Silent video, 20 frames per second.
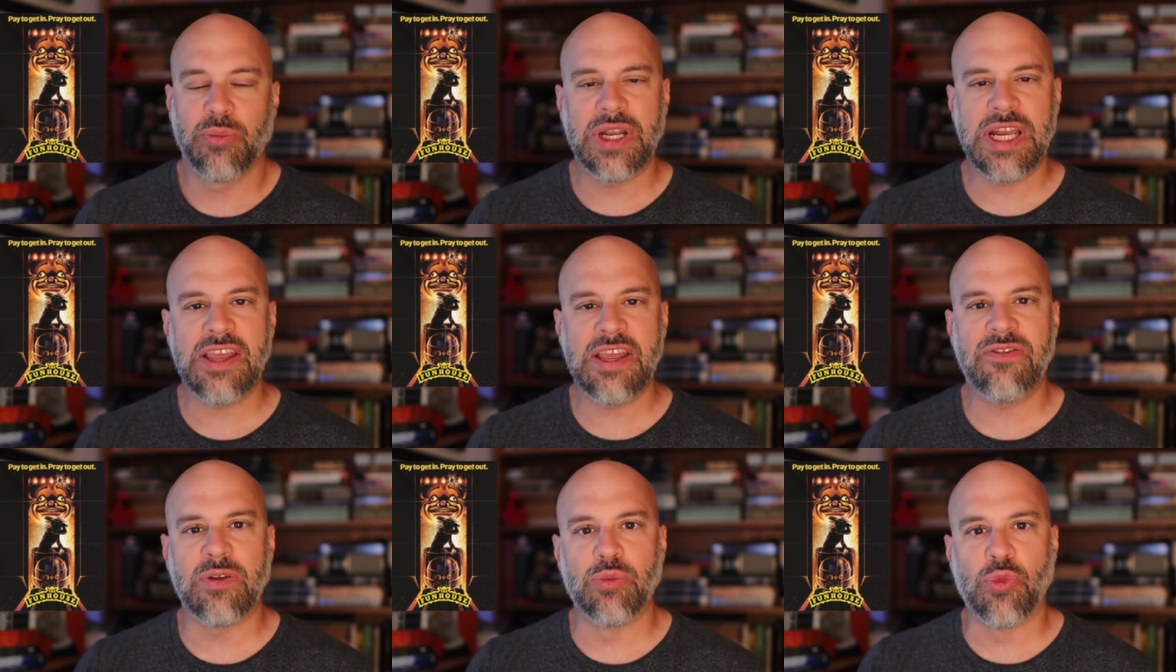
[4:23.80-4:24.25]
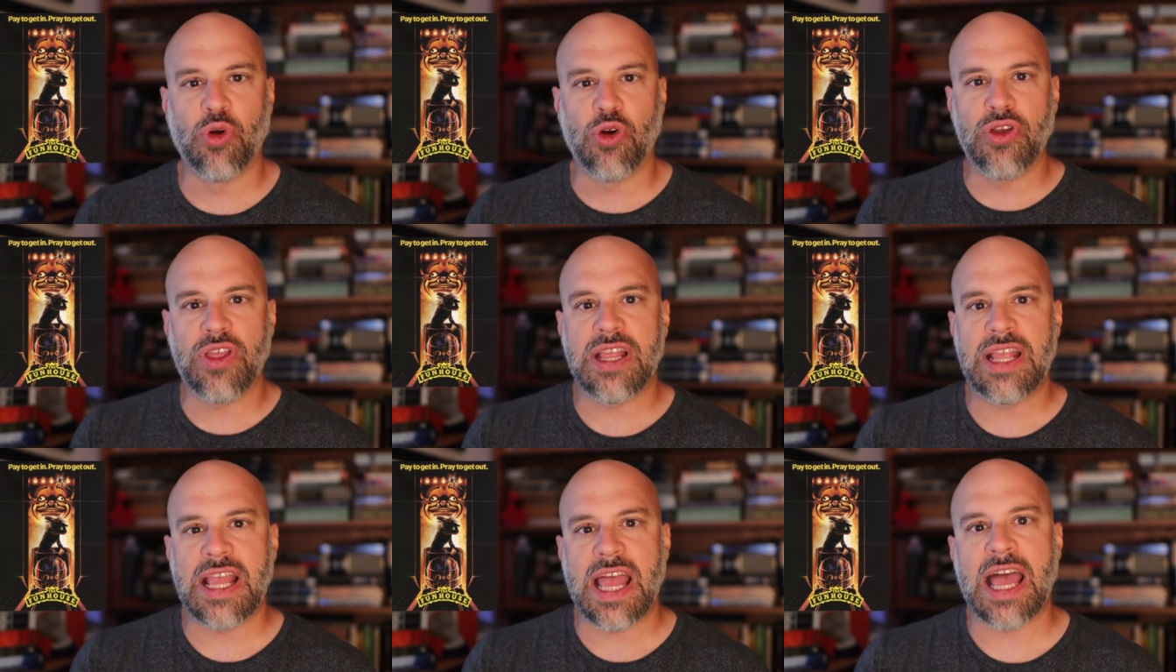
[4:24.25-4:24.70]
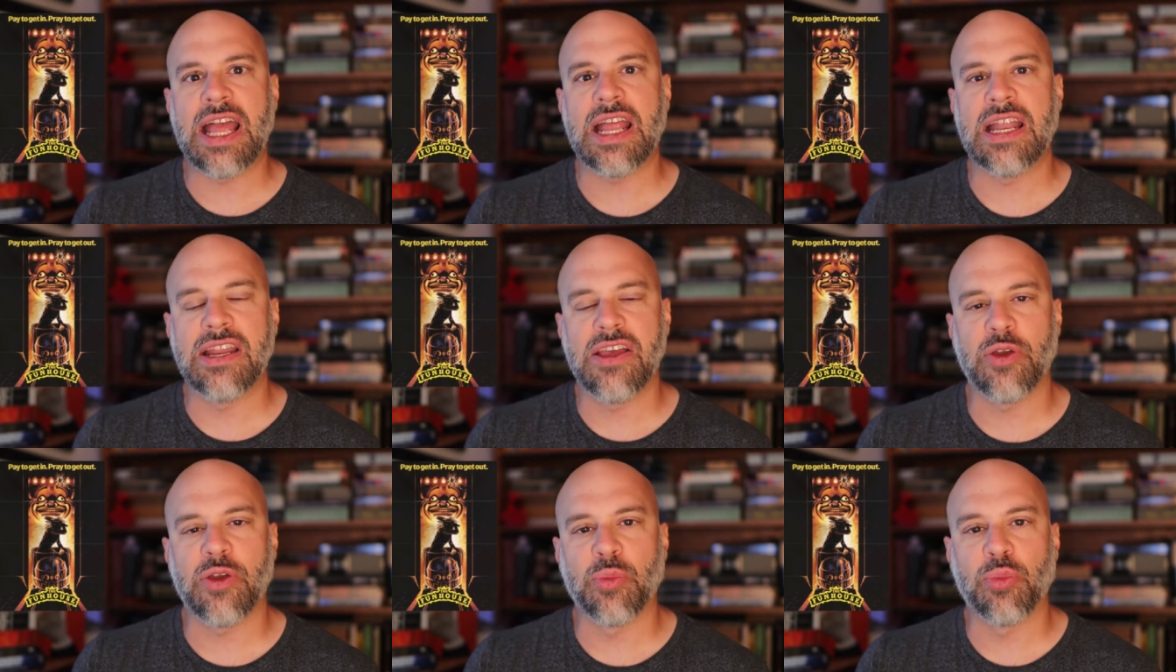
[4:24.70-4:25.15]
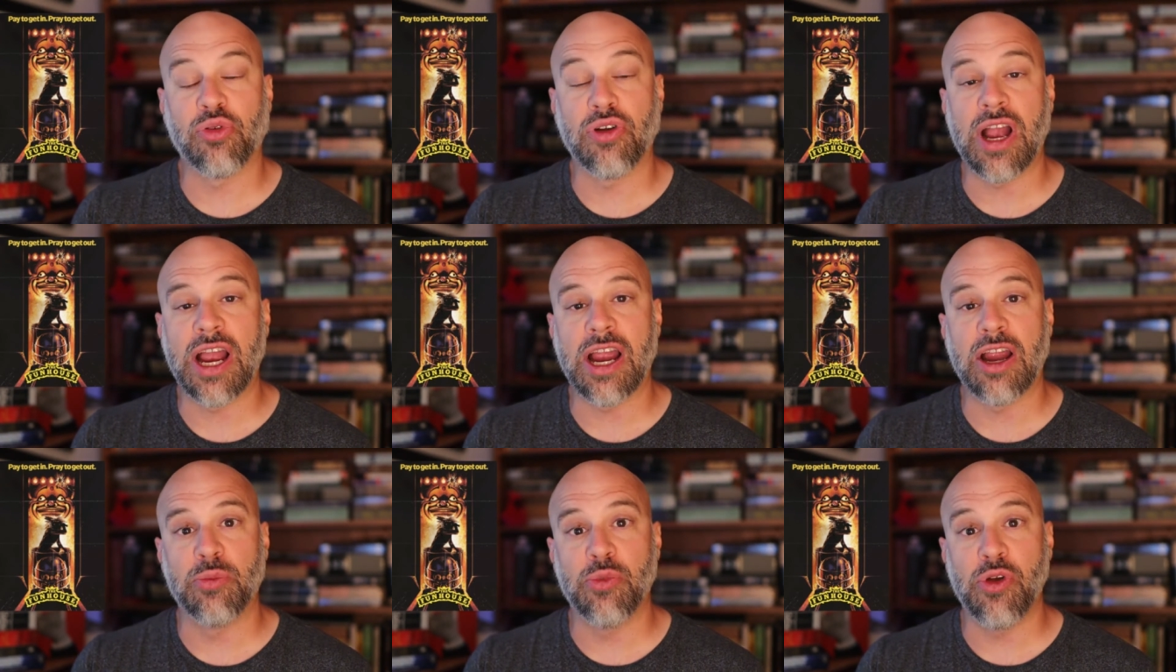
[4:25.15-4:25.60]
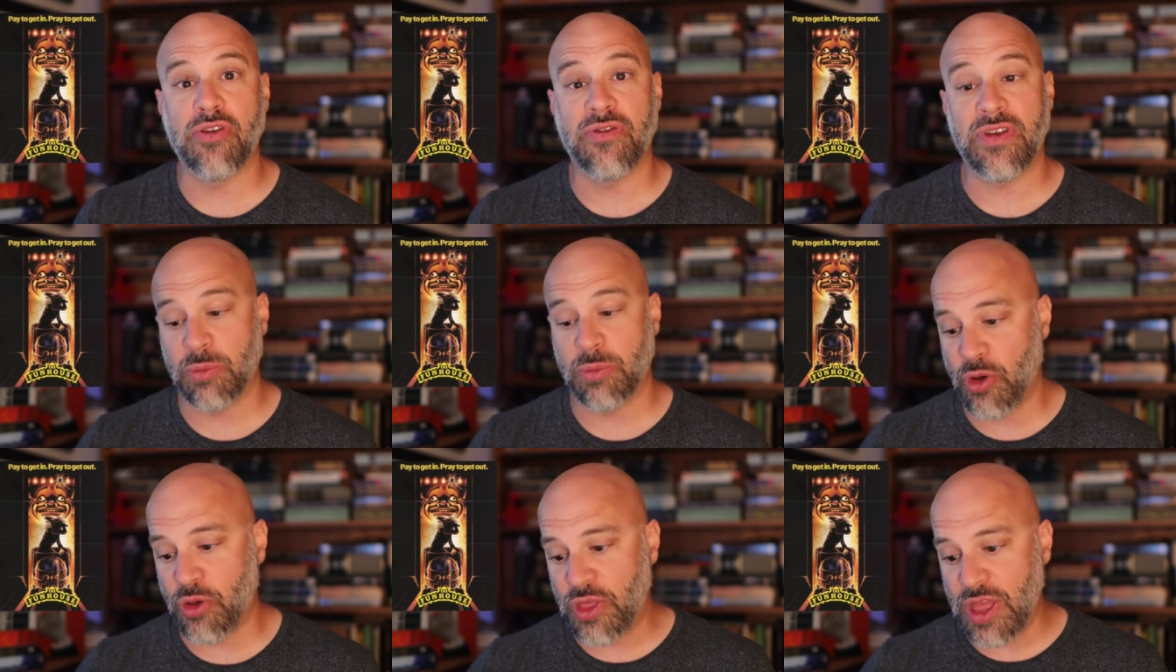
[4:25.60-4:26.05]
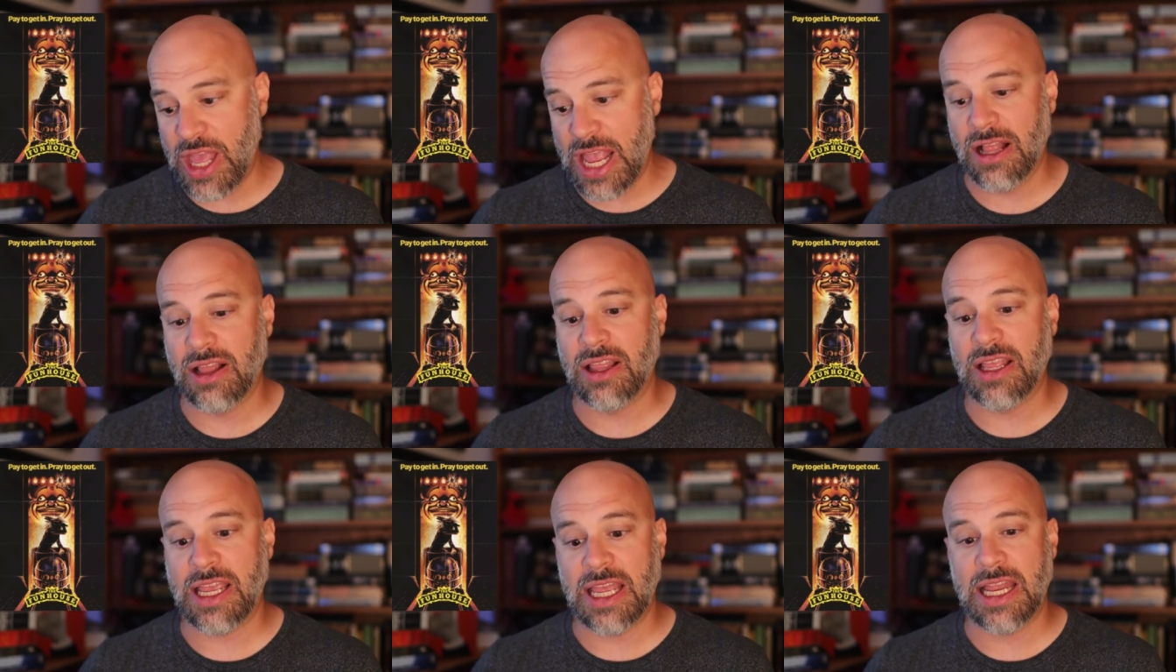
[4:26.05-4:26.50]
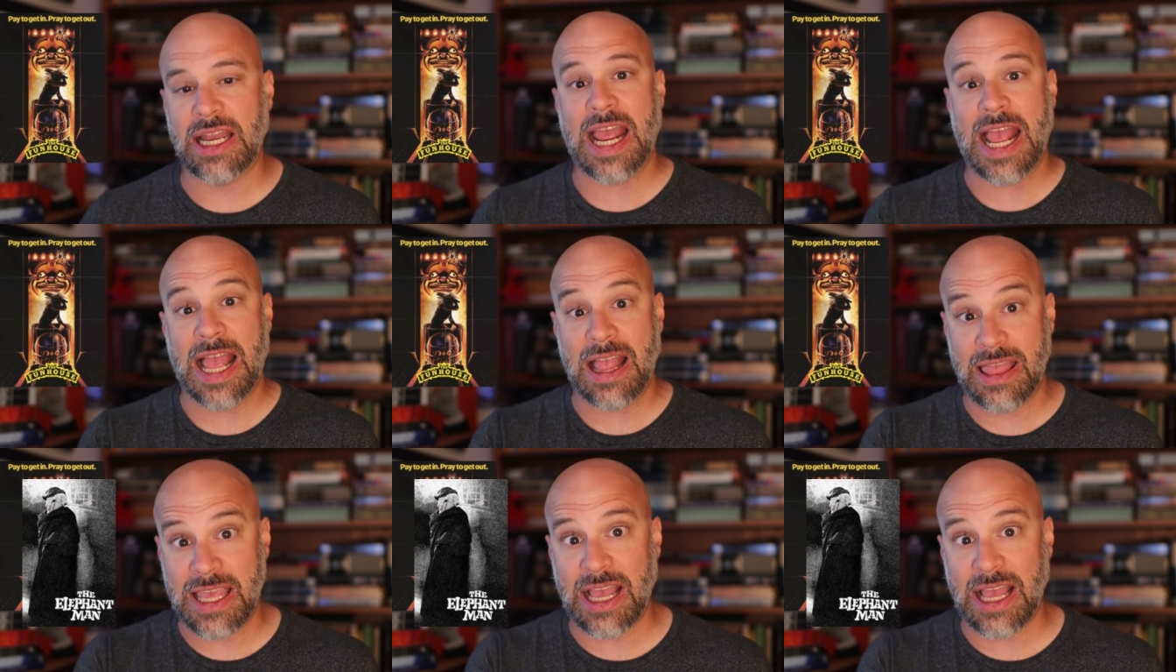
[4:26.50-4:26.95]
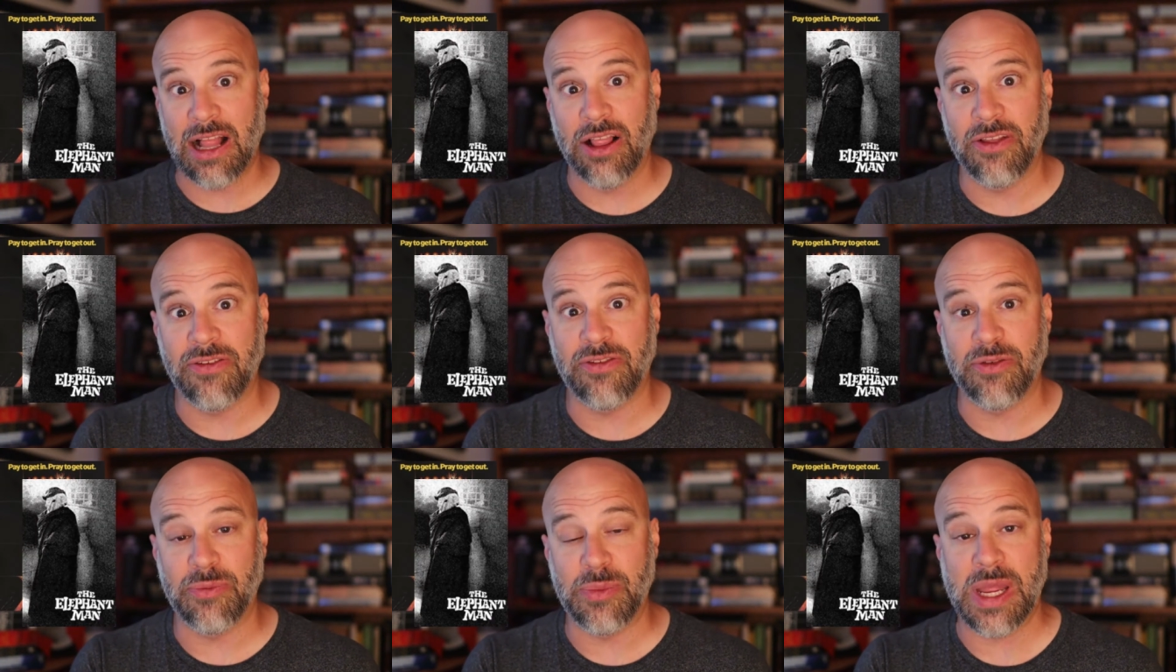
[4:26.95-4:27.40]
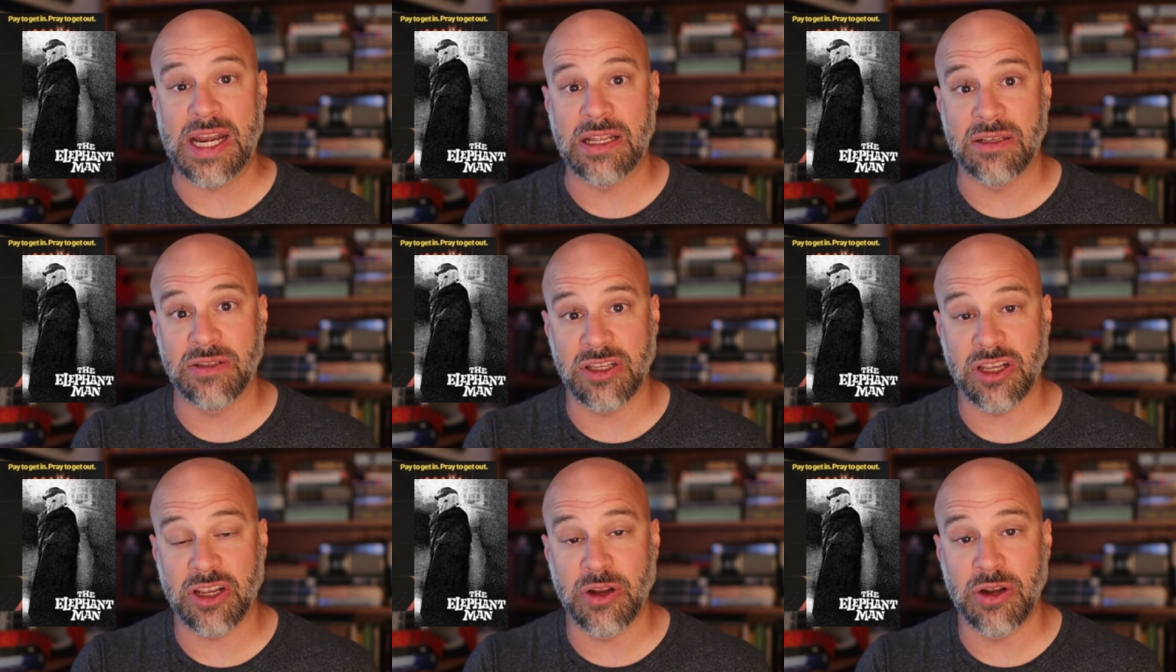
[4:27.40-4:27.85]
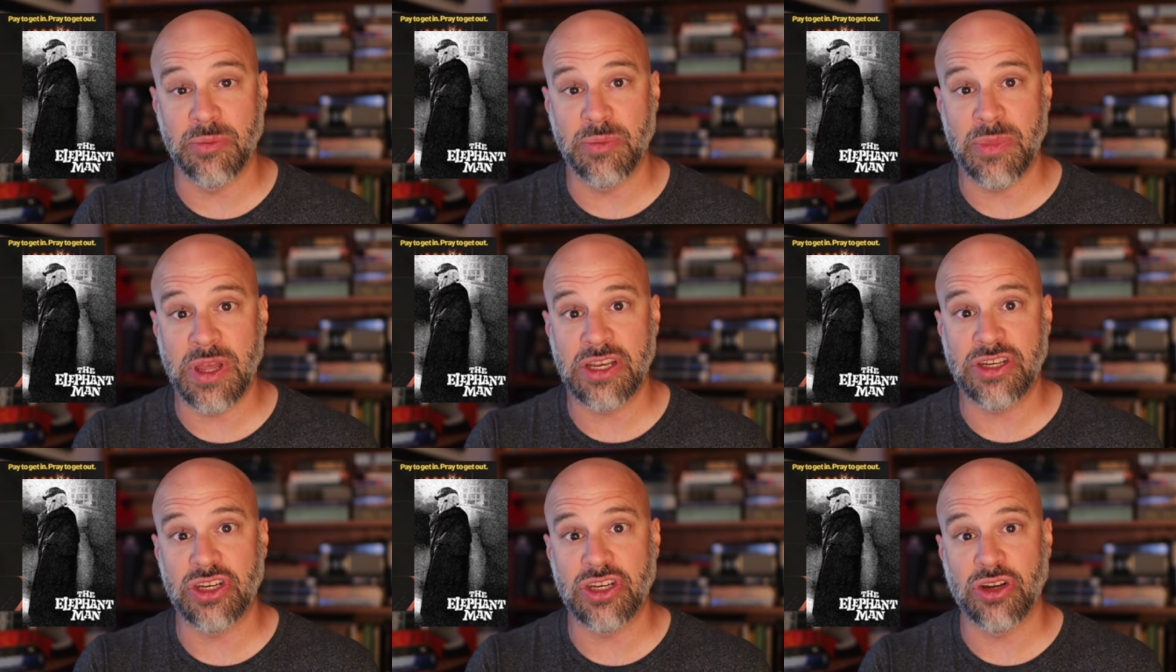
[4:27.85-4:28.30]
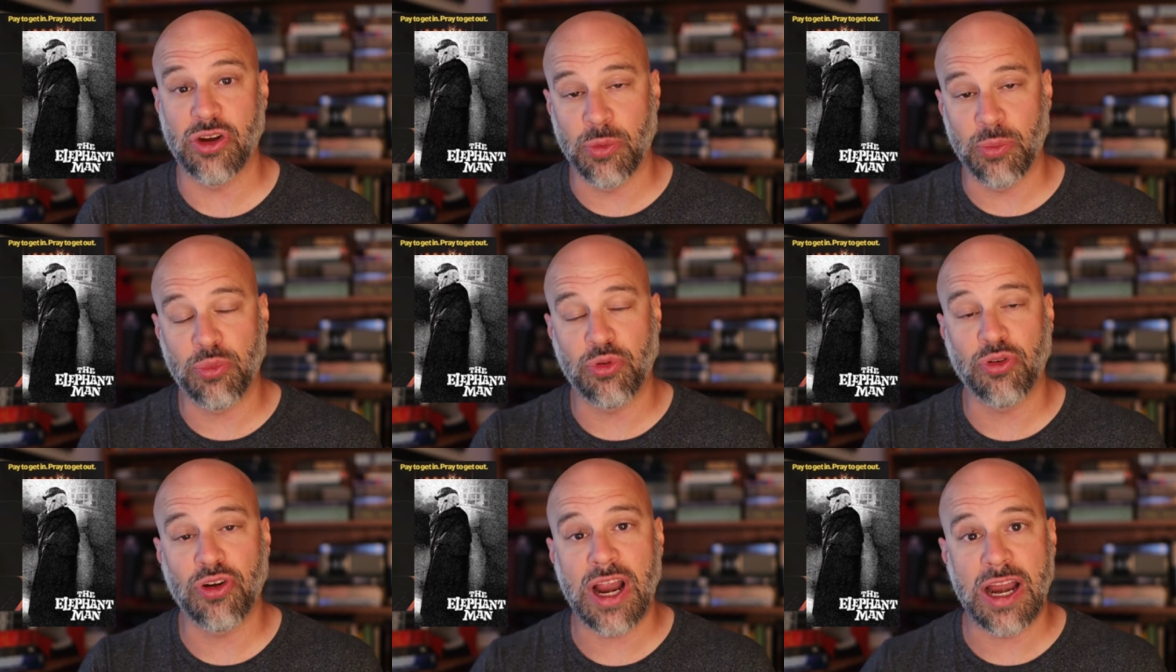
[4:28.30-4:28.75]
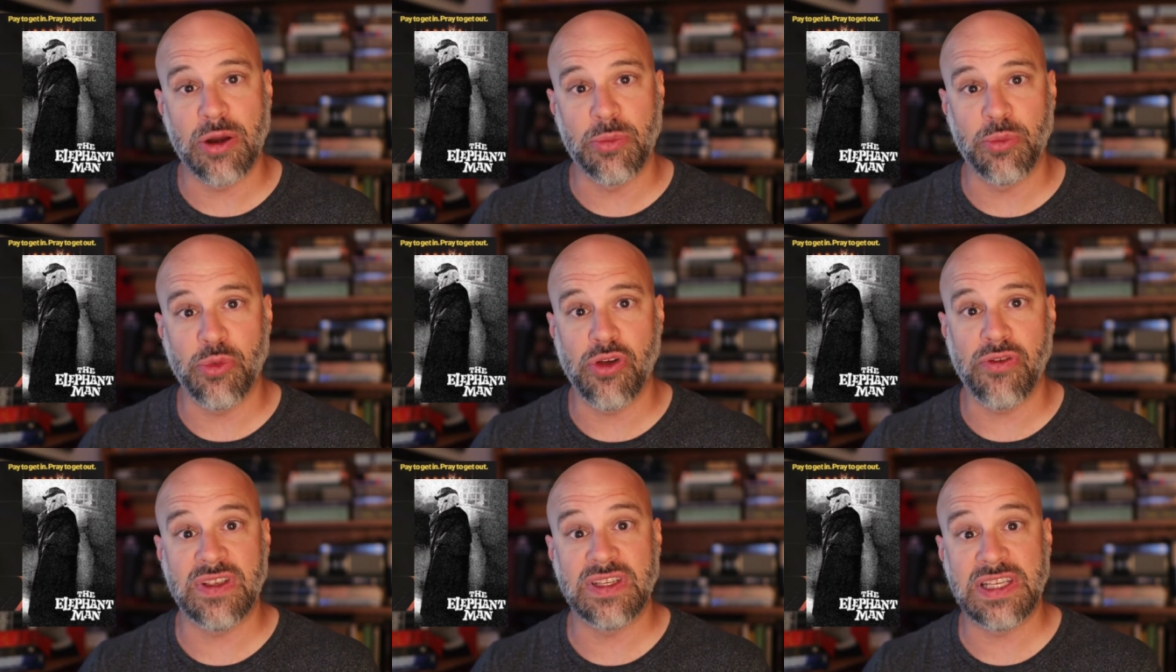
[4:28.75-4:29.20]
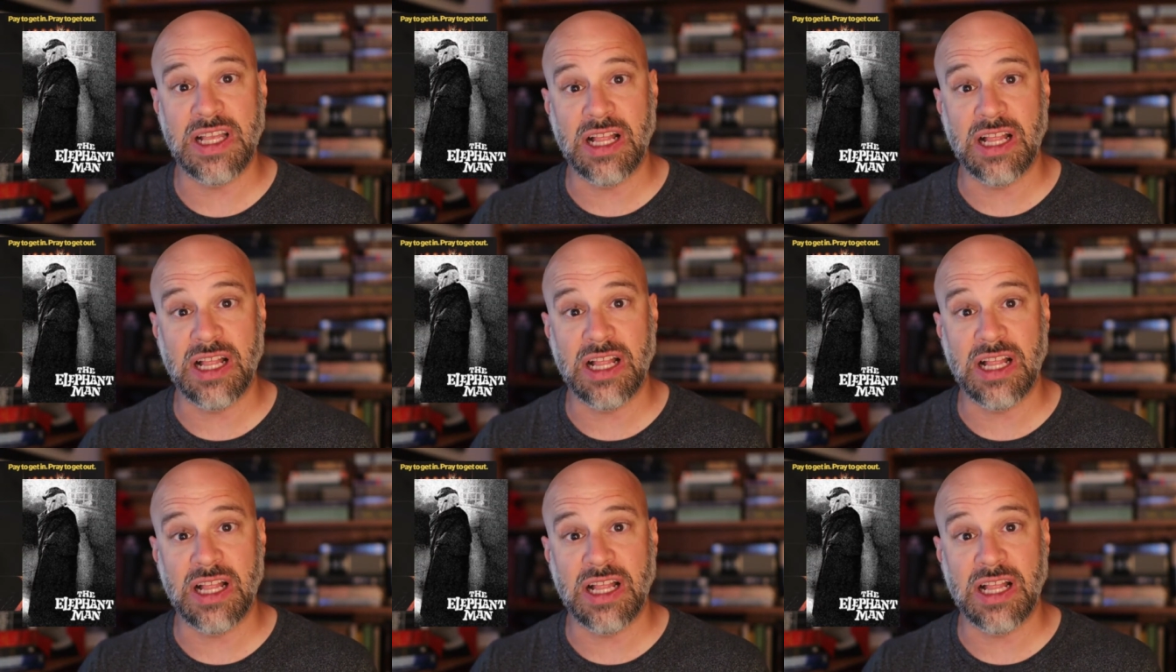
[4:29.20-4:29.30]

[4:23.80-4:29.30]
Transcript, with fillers: But even more than that, another prior movie, and both Alien and The Elephant Man, as I'm going to mention, are prior movies.